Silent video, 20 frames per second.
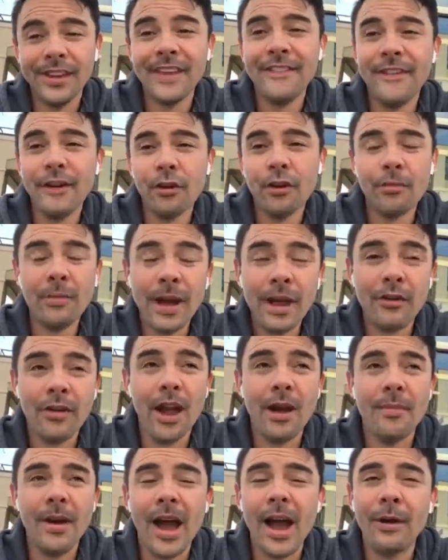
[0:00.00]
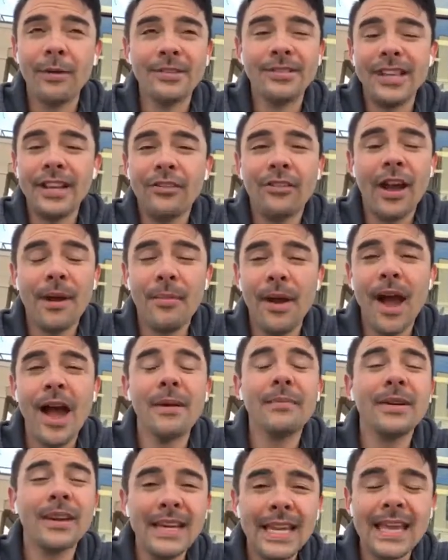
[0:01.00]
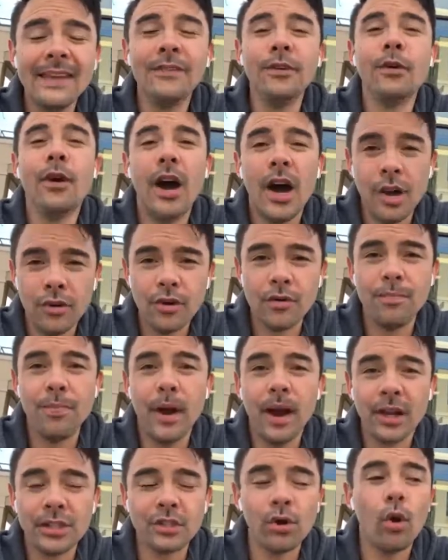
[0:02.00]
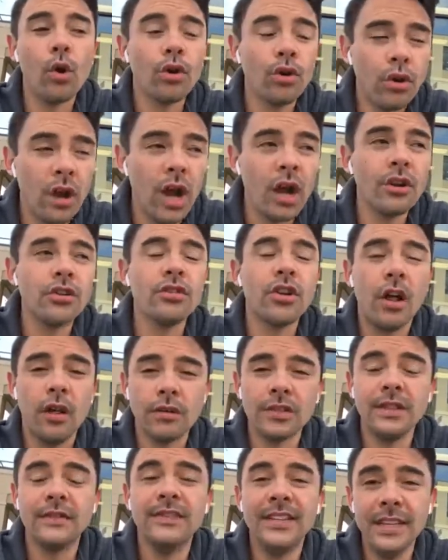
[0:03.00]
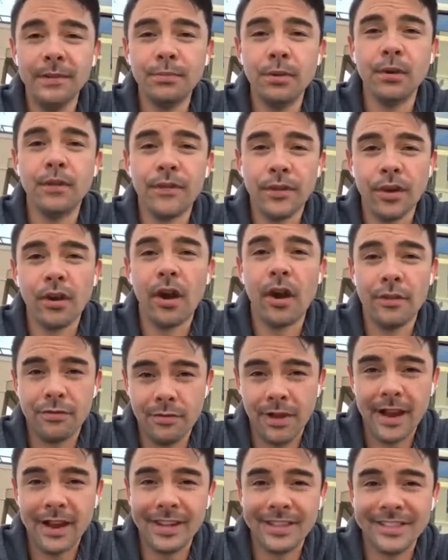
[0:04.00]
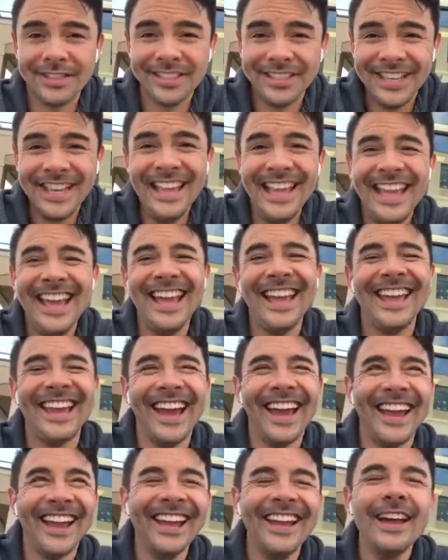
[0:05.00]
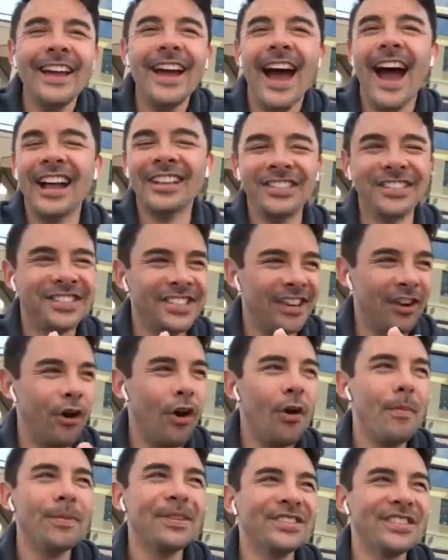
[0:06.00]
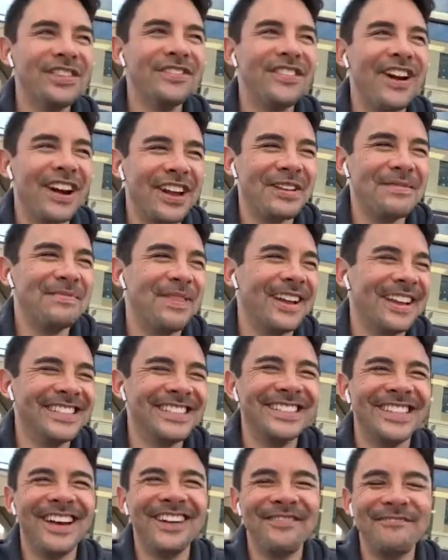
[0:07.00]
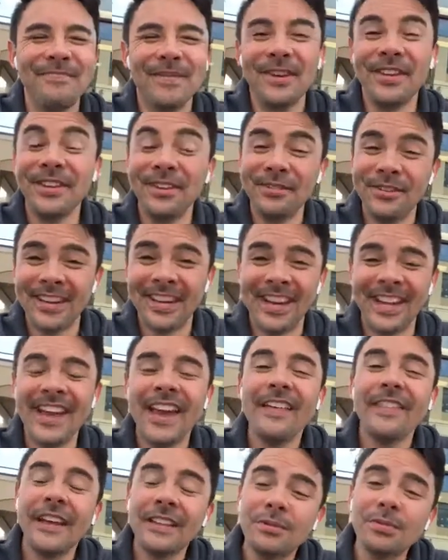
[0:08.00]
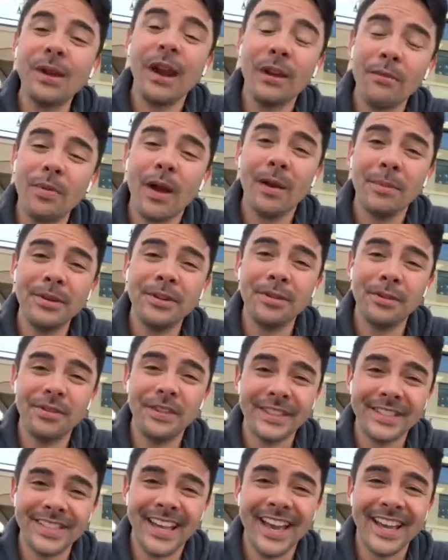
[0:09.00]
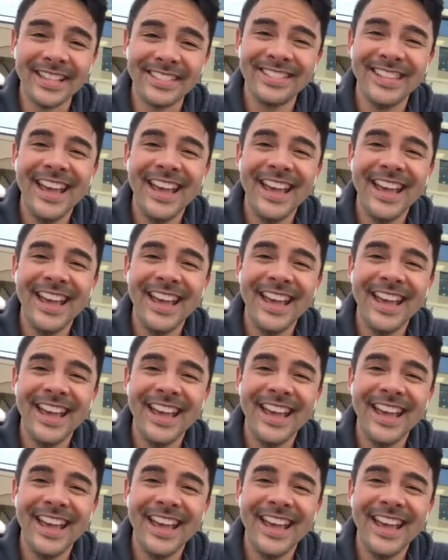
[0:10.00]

If it were my grandma, I would say, Grandma, I'm gonna give you $100, order $100 of Deep Blue for your arthritis. Okay, I just said a whole bunch of non-compliant stuff, but you get it. That's what I would probably do in this case.